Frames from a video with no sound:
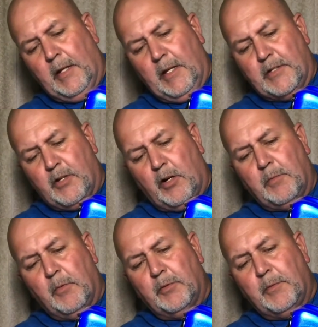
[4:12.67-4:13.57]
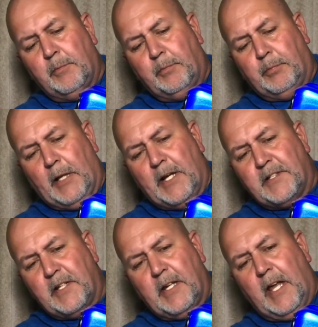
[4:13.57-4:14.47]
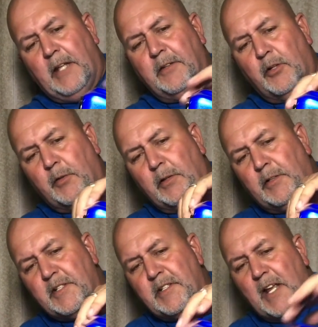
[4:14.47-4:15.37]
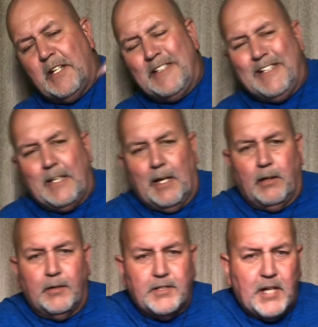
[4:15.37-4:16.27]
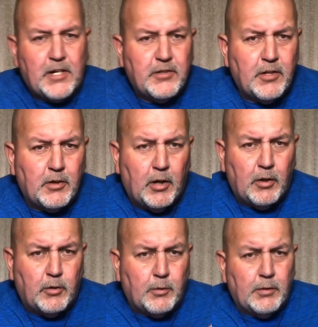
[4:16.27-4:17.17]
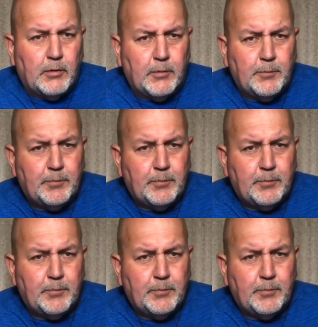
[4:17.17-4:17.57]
it's hard molded plastic, and the grill is not a decal, it's actually a grill.